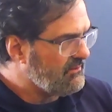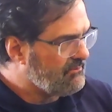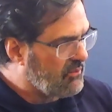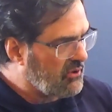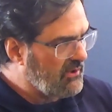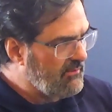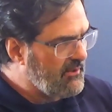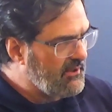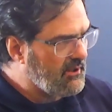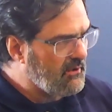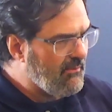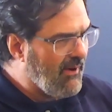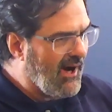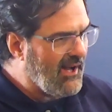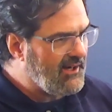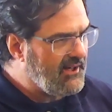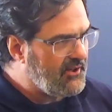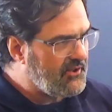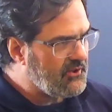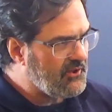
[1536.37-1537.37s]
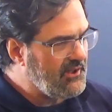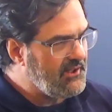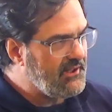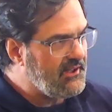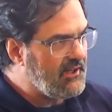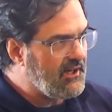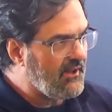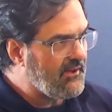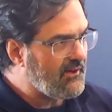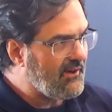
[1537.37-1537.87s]
perimeter monitoring
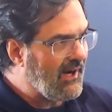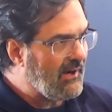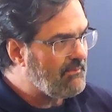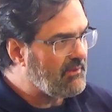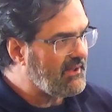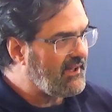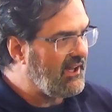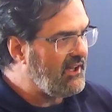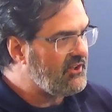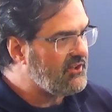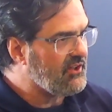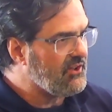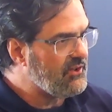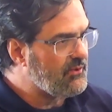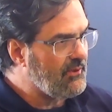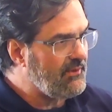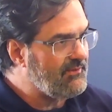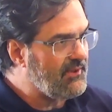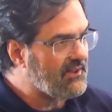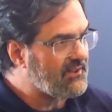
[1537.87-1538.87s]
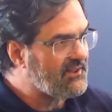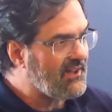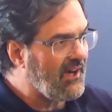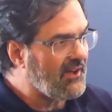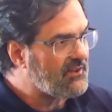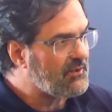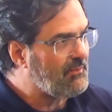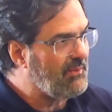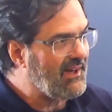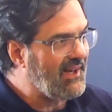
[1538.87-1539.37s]
and other applications we've
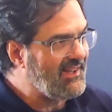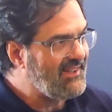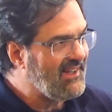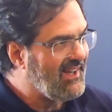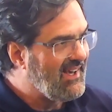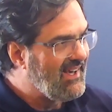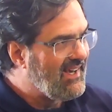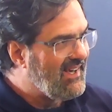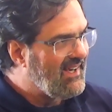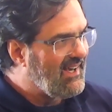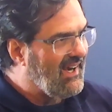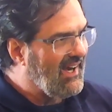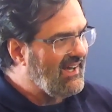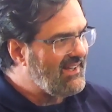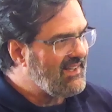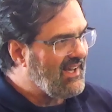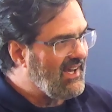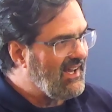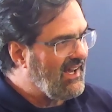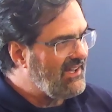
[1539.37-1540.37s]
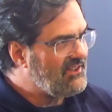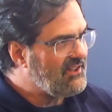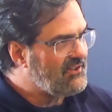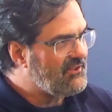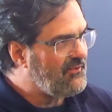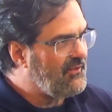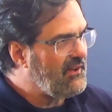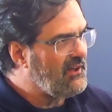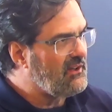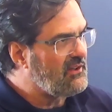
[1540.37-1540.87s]
discussed, but I
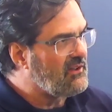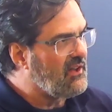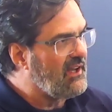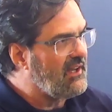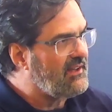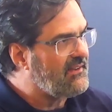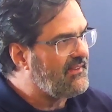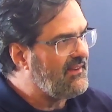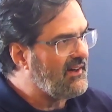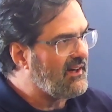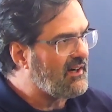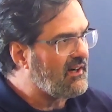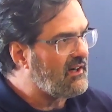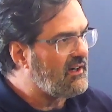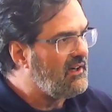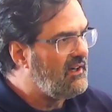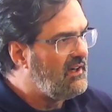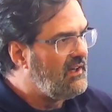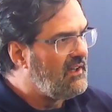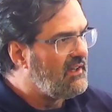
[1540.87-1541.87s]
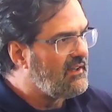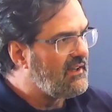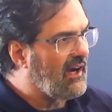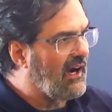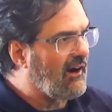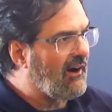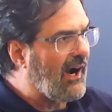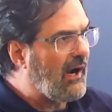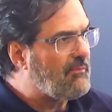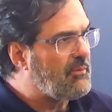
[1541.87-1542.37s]
just feel like there
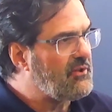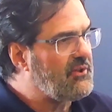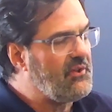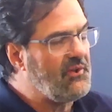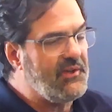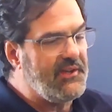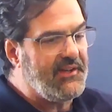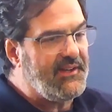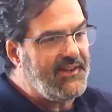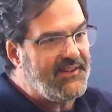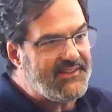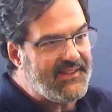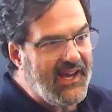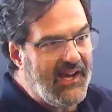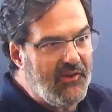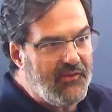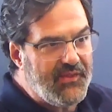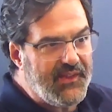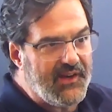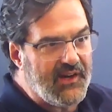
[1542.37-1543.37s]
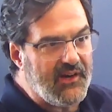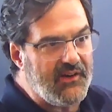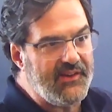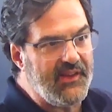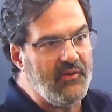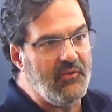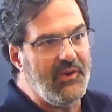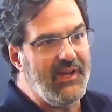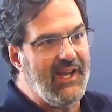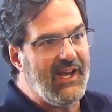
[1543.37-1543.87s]
are opportunities out there
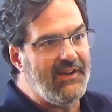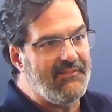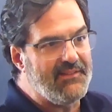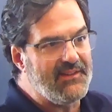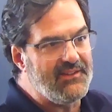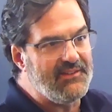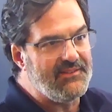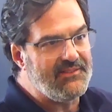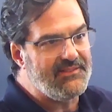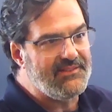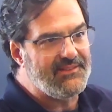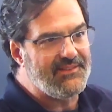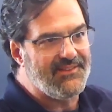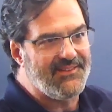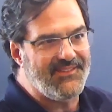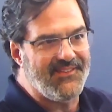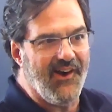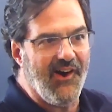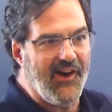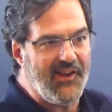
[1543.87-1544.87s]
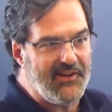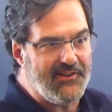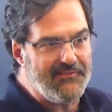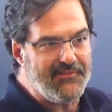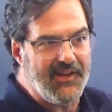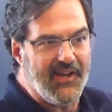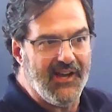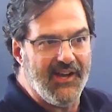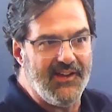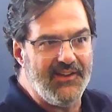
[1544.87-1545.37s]
that we haven't thought
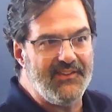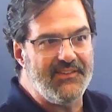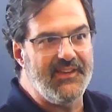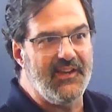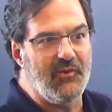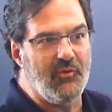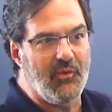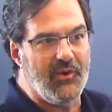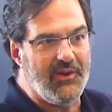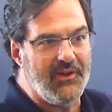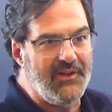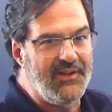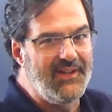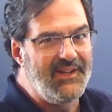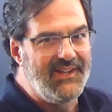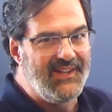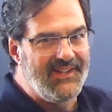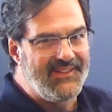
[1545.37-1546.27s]
of yet. I'm